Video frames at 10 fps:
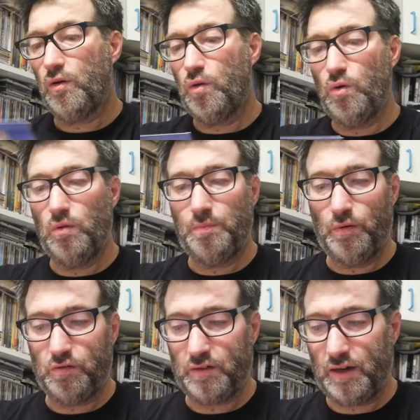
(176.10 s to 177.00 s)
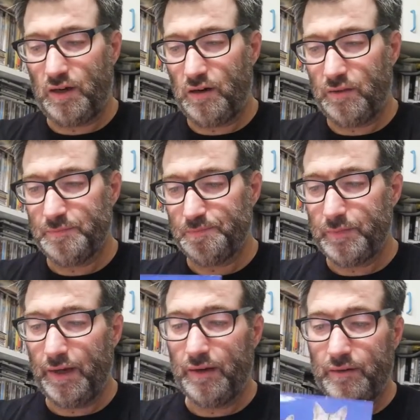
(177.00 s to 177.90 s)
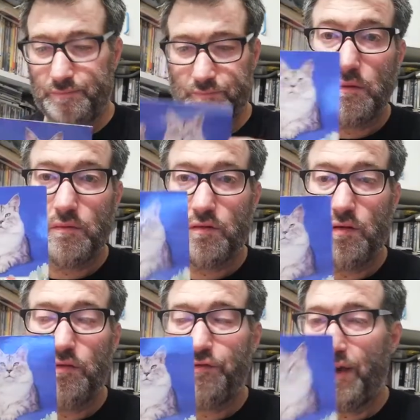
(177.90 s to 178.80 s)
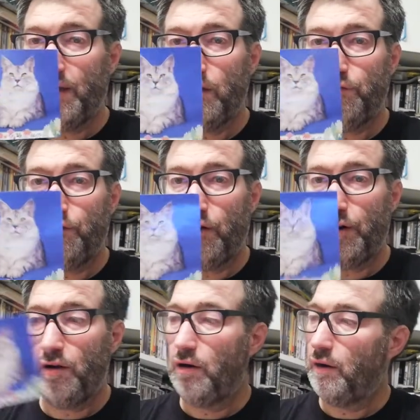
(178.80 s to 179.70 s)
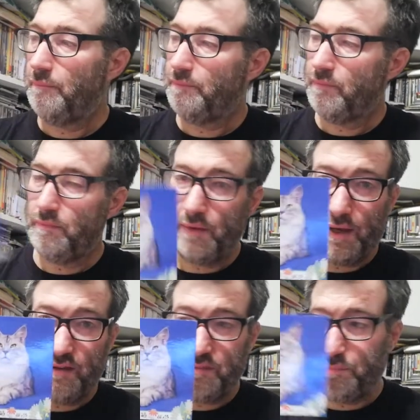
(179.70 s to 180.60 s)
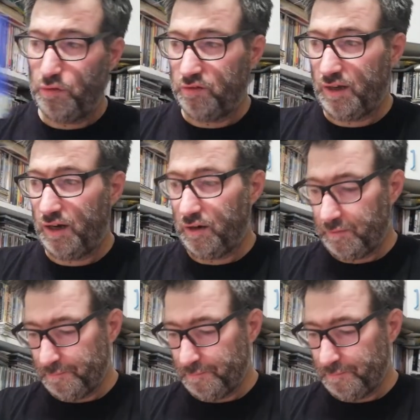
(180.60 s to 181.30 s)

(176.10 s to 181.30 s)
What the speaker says: cool postcard. And so thank you for your nice postcard.